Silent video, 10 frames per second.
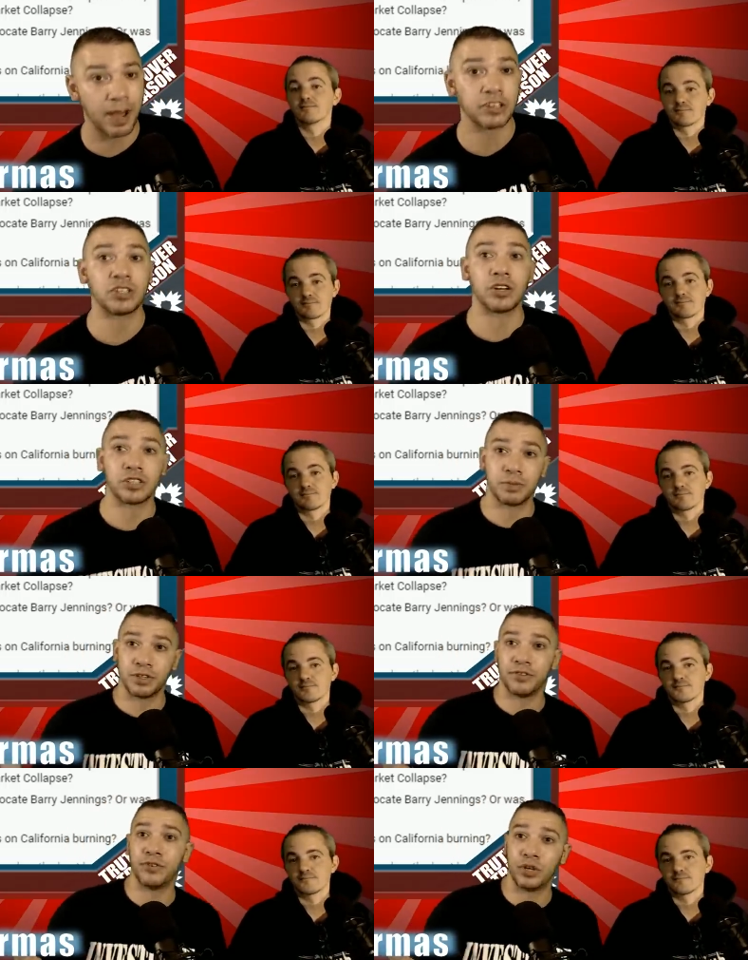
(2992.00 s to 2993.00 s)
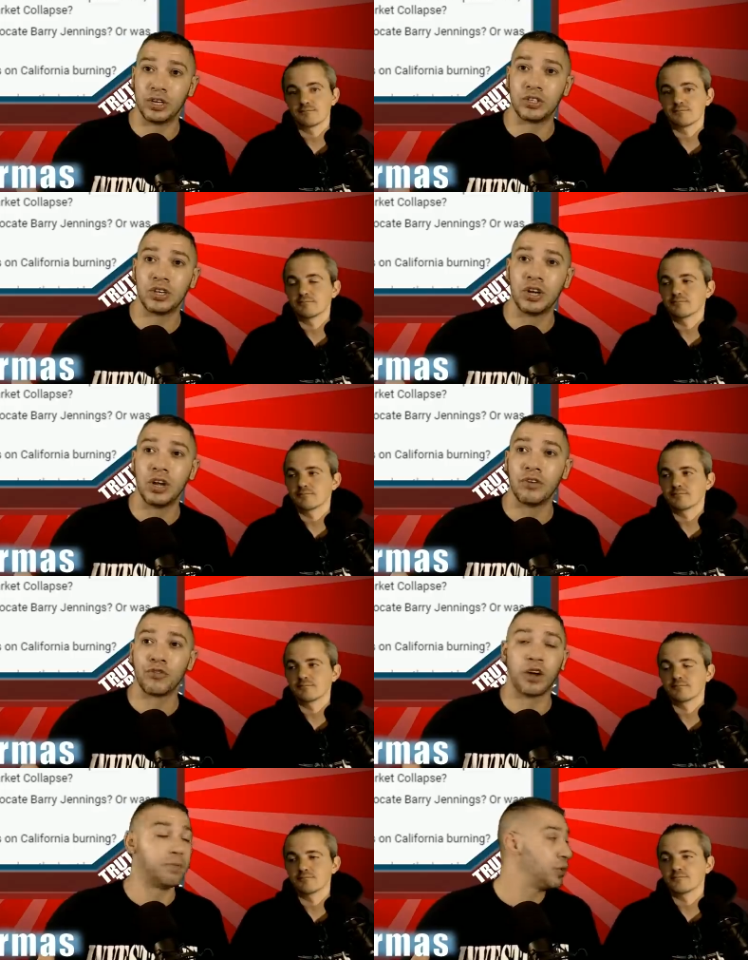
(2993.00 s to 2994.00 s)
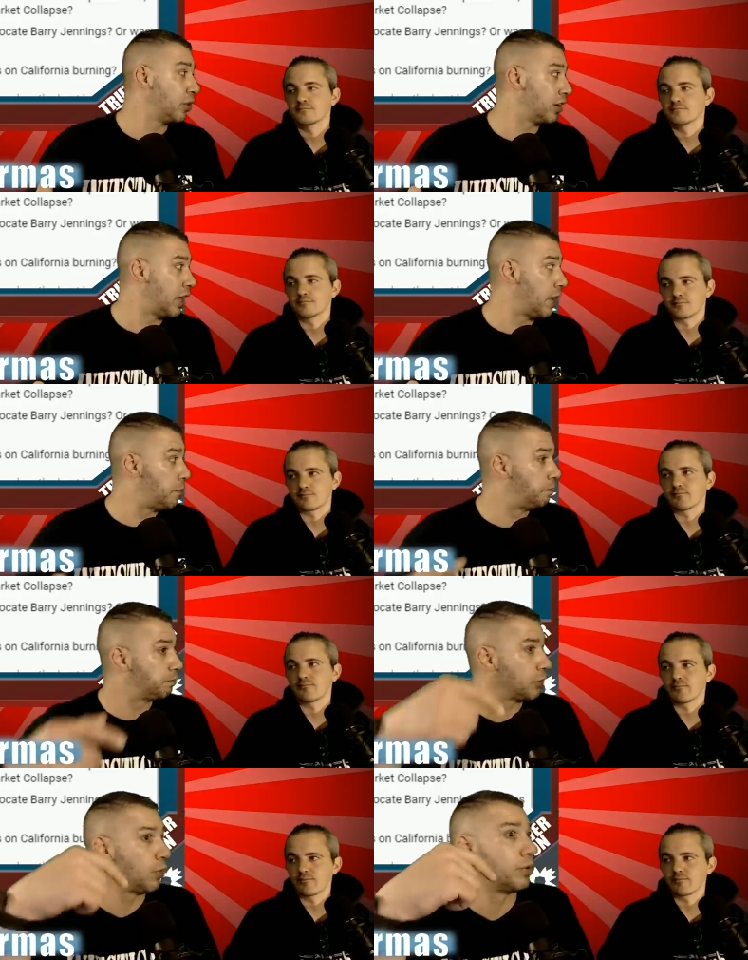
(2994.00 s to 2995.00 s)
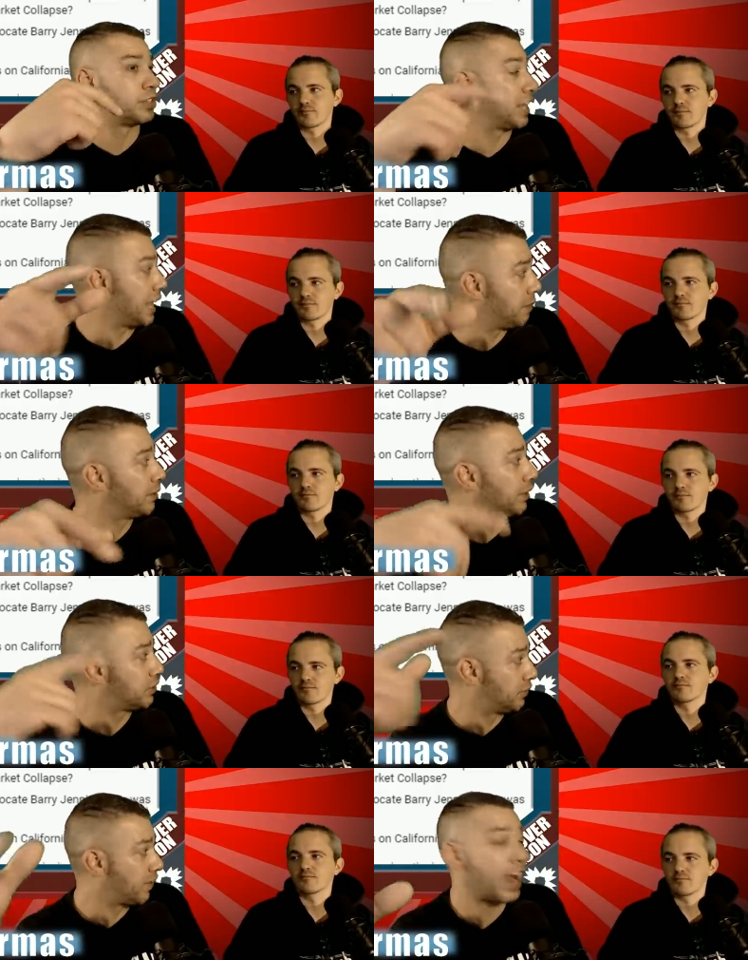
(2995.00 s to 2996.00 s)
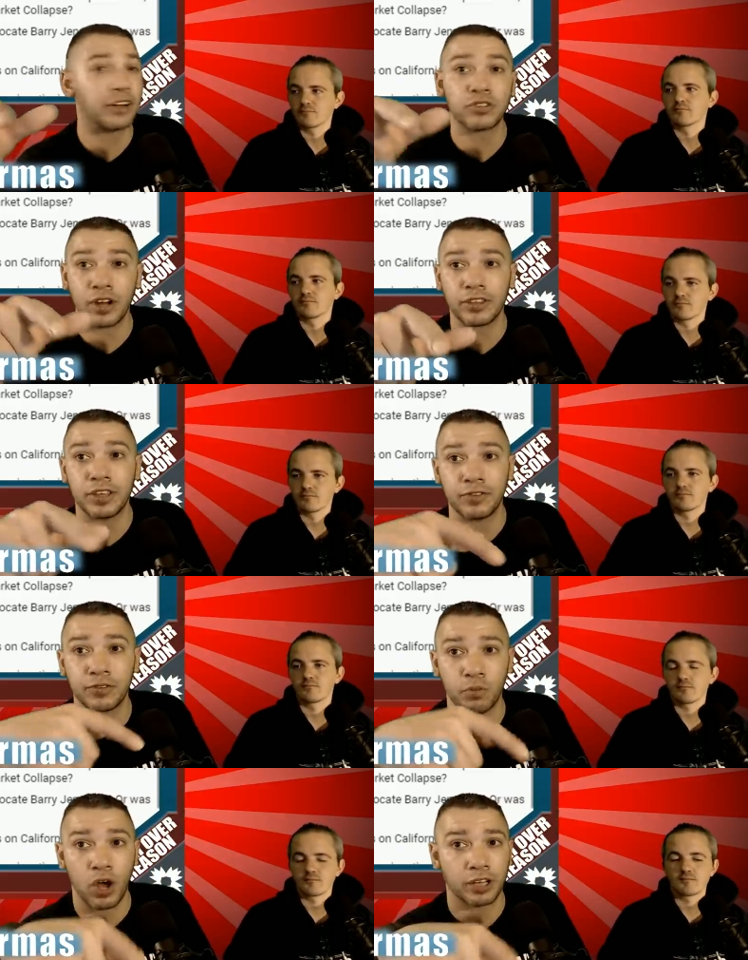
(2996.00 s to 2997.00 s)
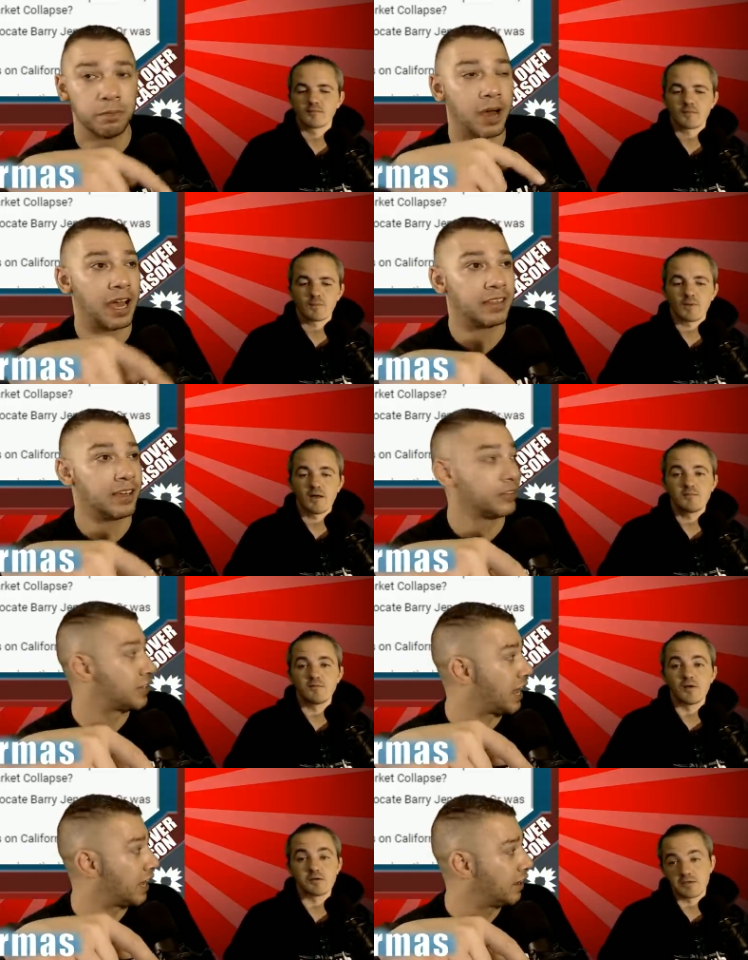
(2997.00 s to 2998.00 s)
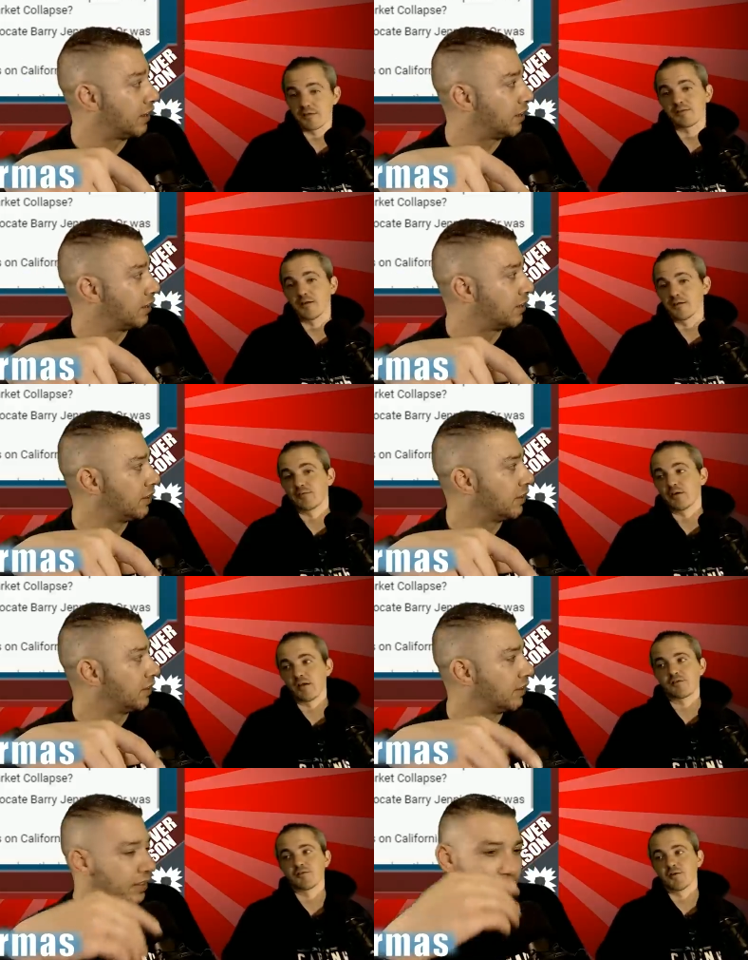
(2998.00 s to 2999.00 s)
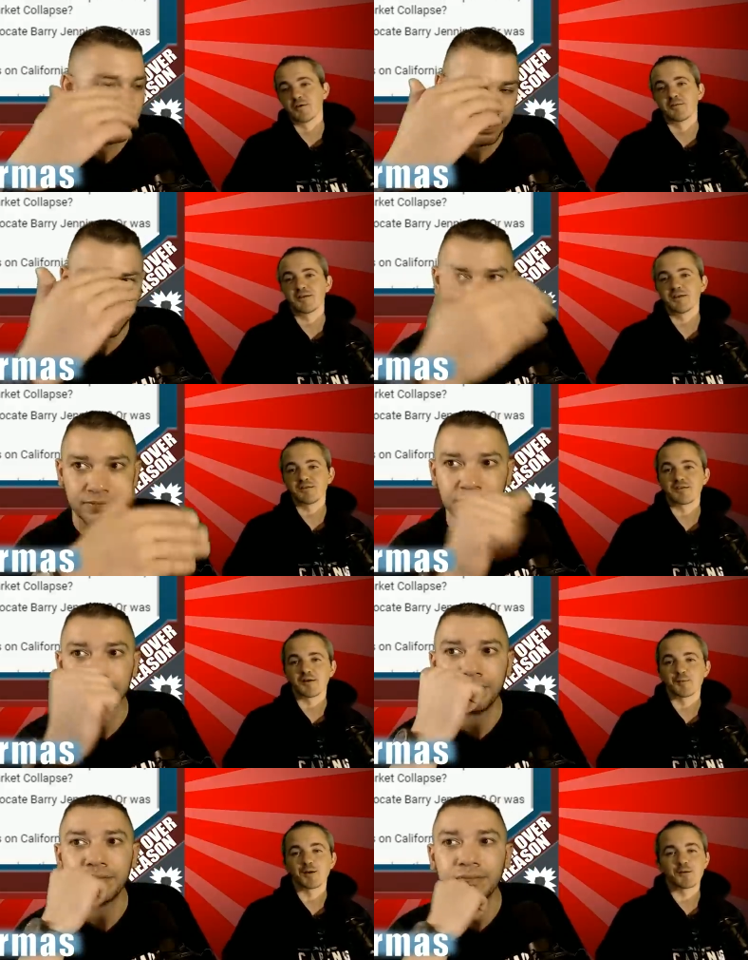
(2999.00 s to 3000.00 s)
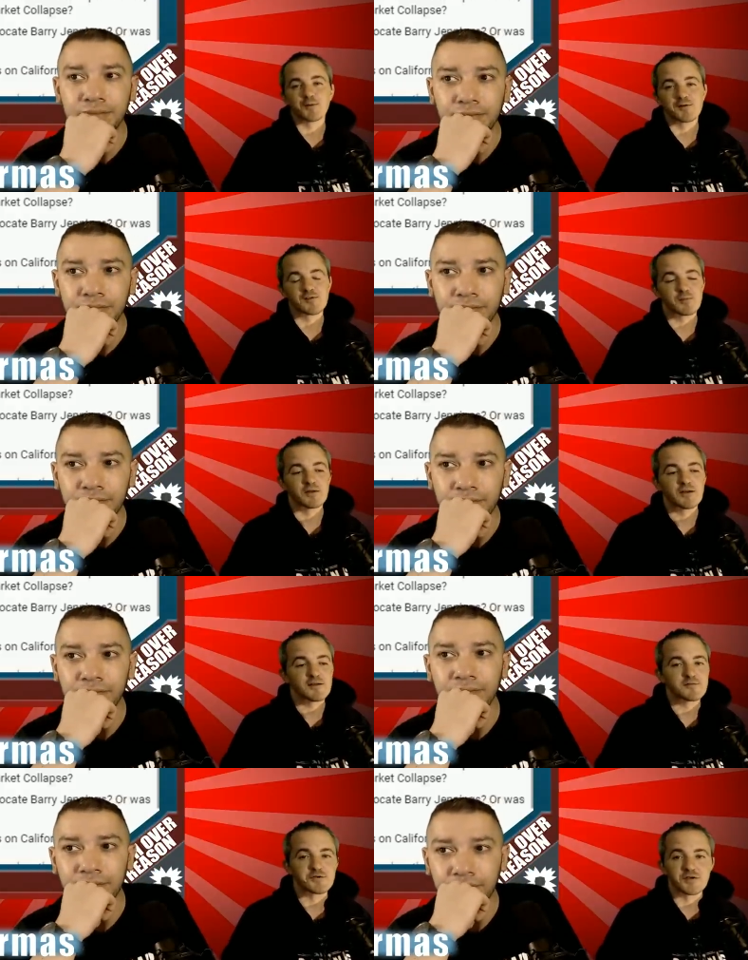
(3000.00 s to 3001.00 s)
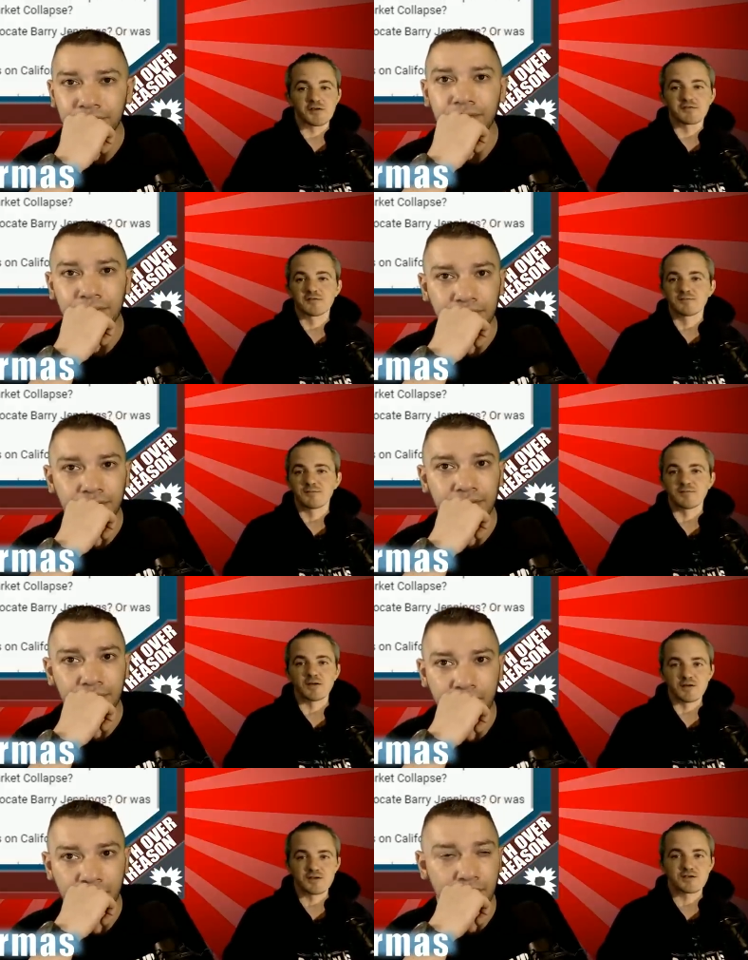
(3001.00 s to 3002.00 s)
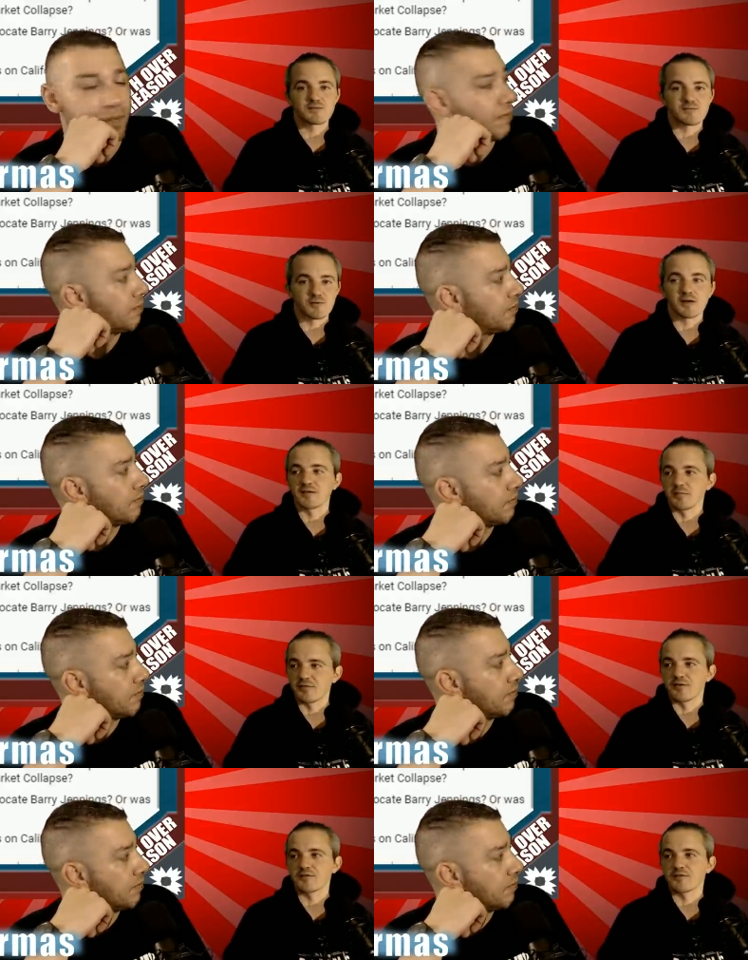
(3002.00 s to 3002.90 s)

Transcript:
Speaker 1: shared some of the footage from your um, what was it the ambulance and fire truck thing from walking by. I'm very
Speaker 2: excited for Asteroid. We didn't even talk about it once, but I just finished directing my first